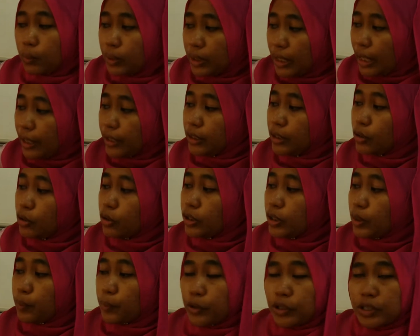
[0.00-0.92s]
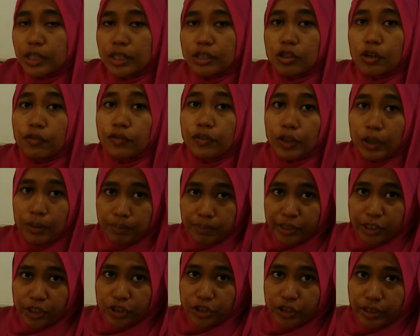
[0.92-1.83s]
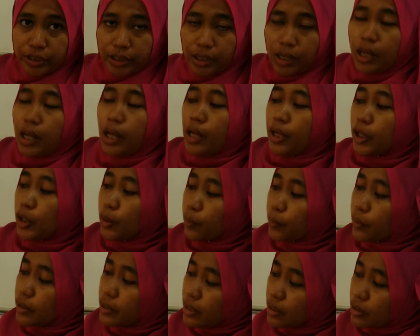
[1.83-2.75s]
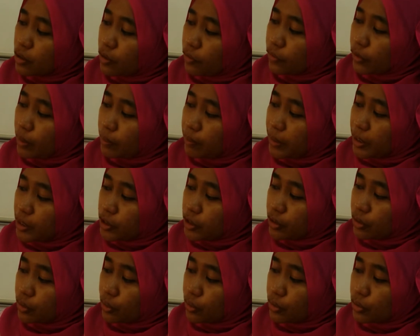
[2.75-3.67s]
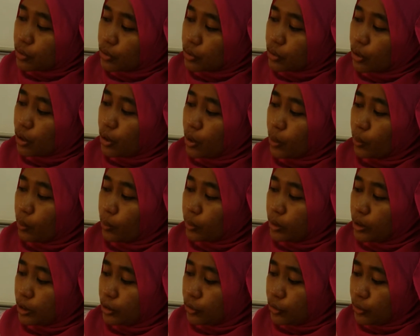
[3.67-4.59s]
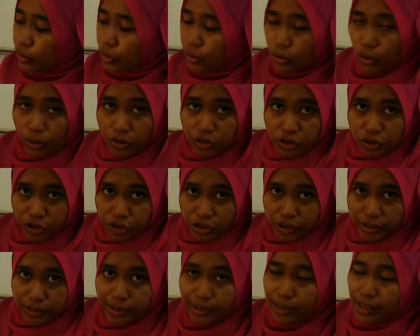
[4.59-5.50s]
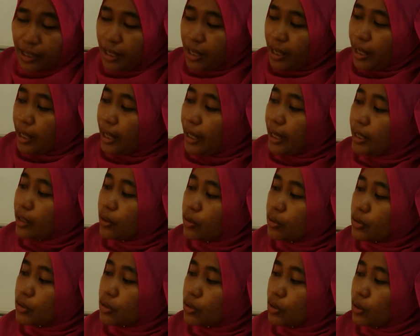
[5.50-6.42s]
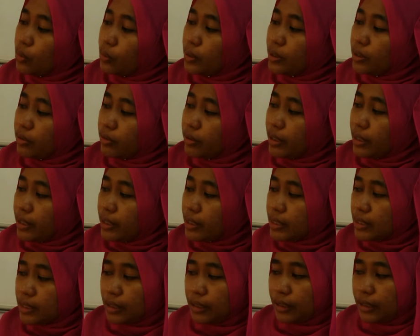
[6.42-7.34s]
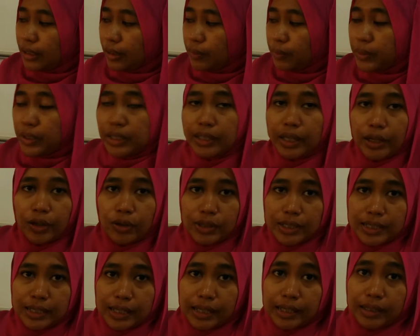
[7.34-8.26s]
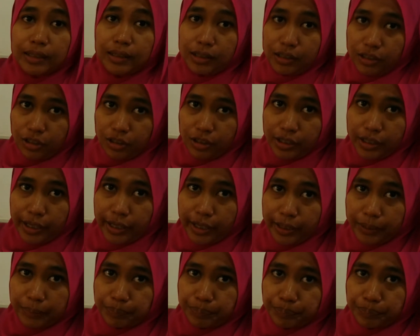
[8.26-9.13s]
undergo the process of combustion. The process of combustion also will use oxygen and also will release carbon dioxide in the air.